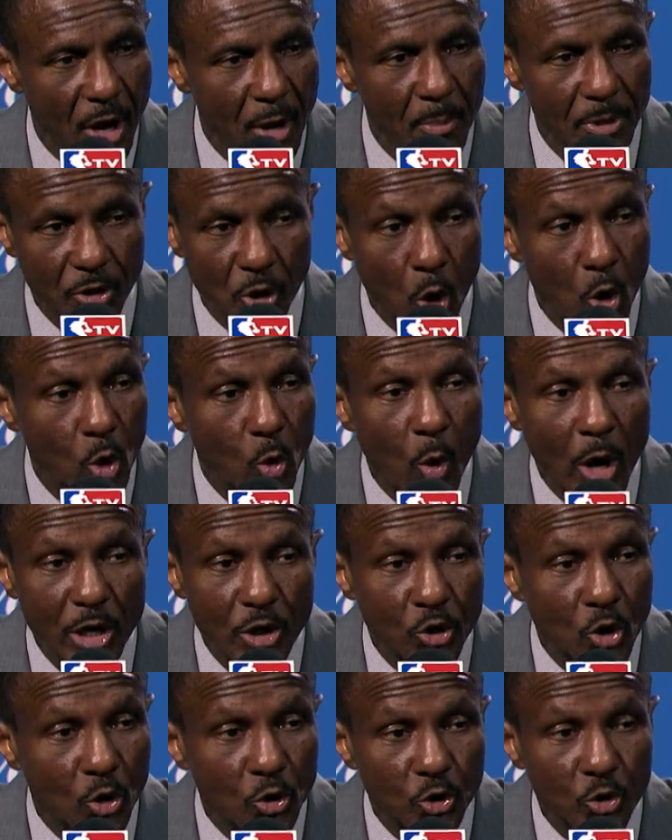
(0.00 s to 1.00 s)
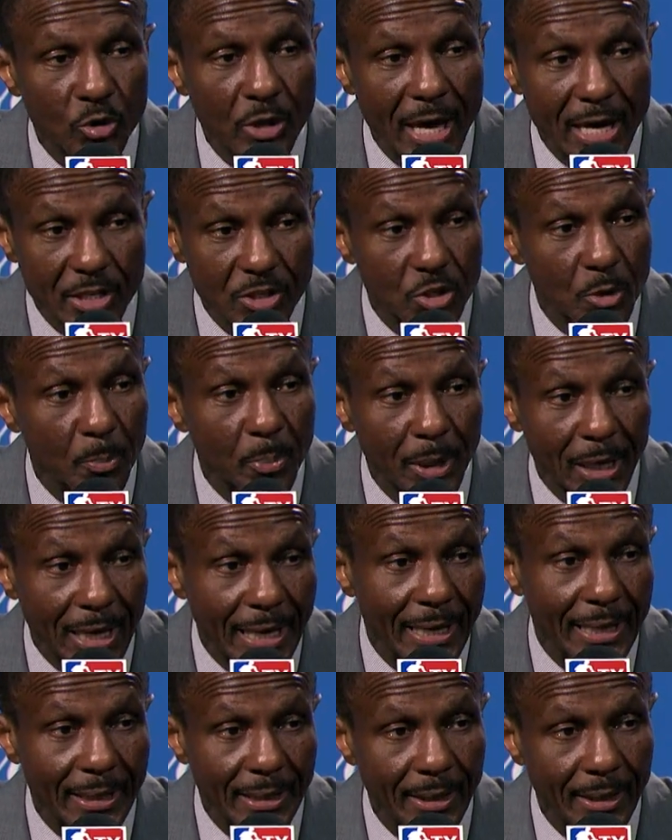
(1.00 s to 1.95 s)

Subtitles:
But the only way you're going to do that is to play.